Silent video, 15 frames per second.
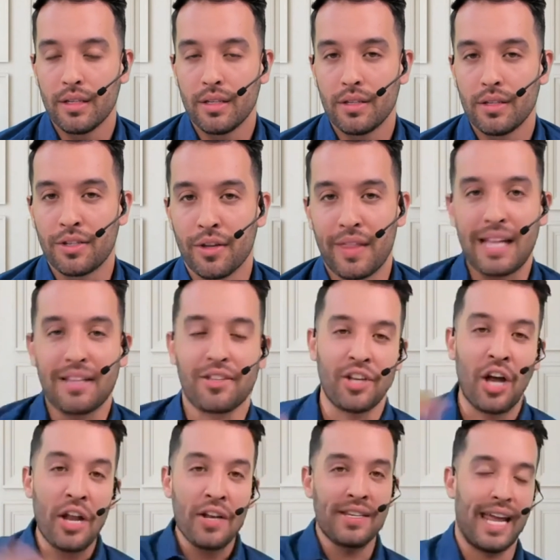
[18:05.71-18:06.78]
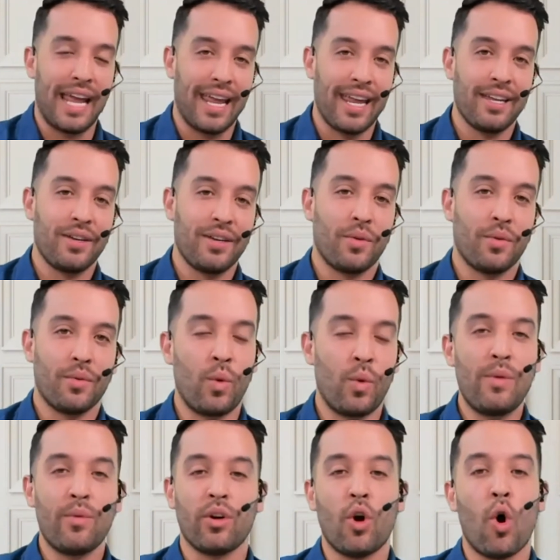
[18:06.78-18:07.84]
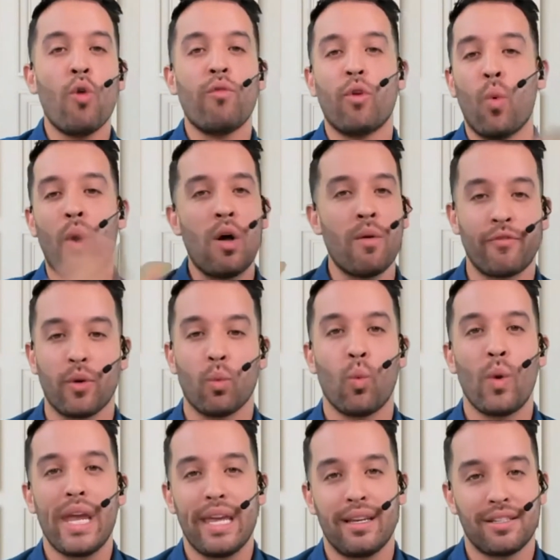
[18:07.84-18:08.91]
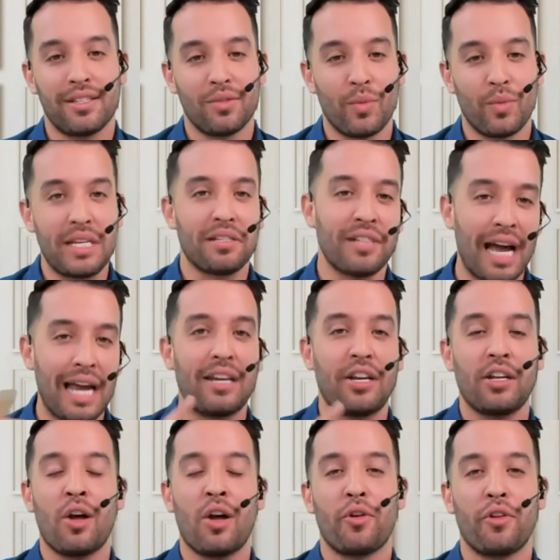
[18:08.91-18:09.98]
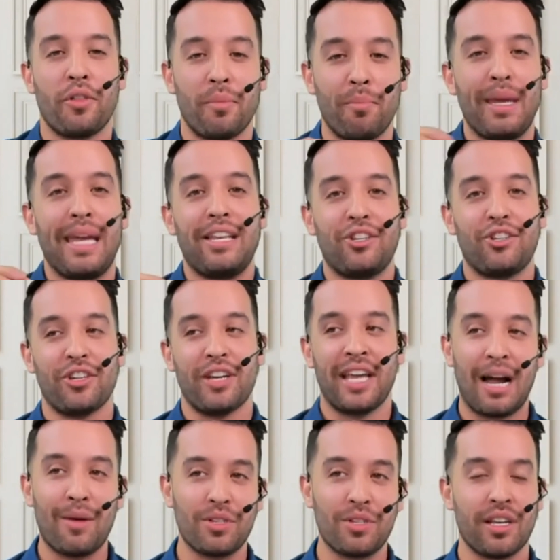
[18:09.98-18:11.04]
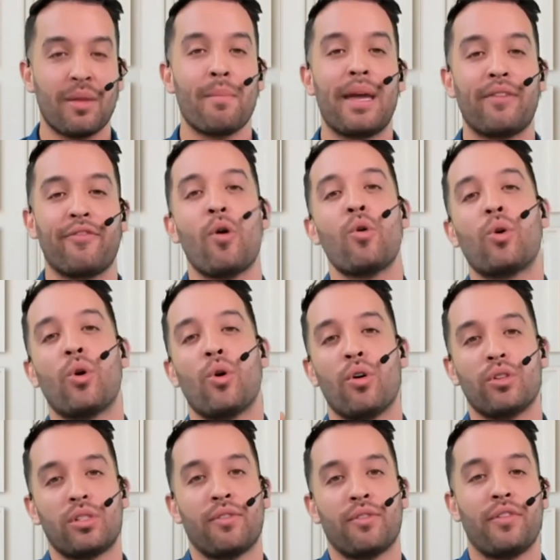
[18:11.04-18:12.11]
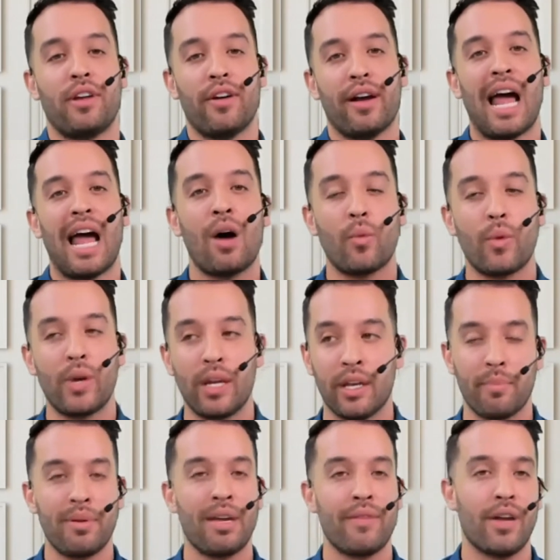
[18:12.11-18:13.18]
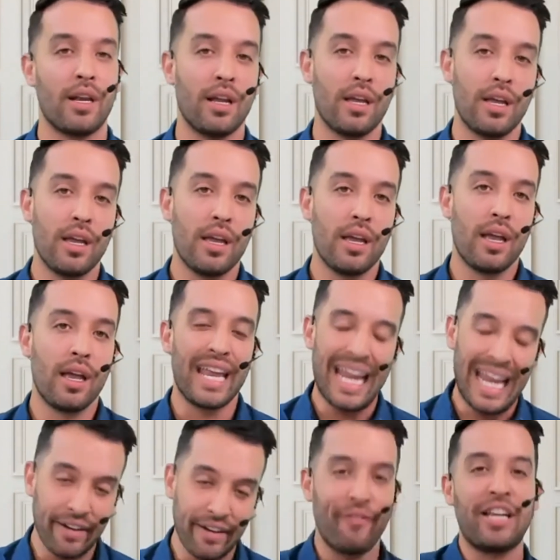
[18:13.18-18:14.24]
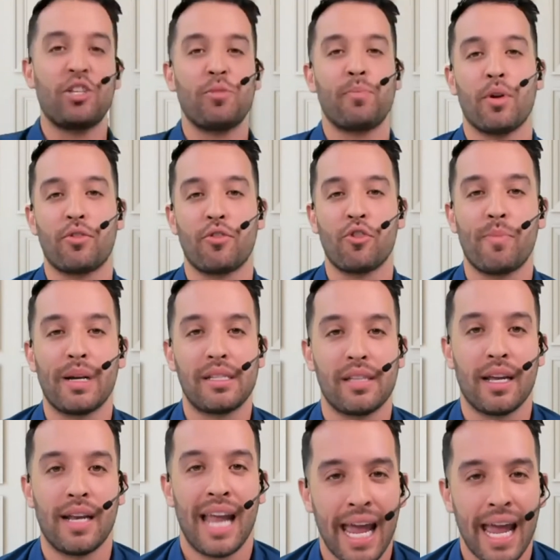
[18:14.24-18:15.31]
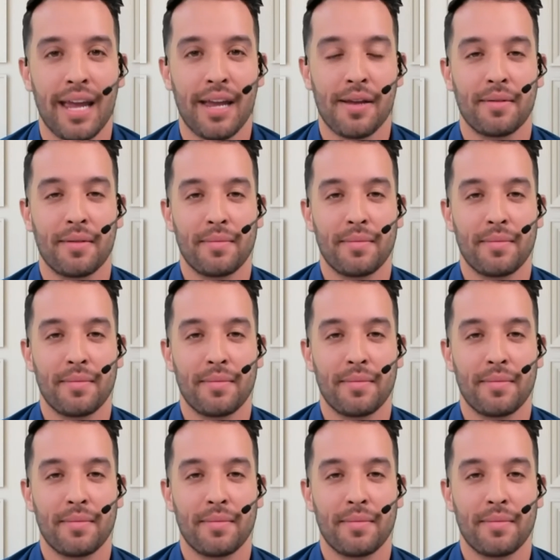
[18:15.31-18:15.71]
So that Sunday, we were overwhelmed for weeks. We decided to go to the beach, and I was going to make phone calls to figure out how are we going to pivot. In a Facebook group, I said, hey,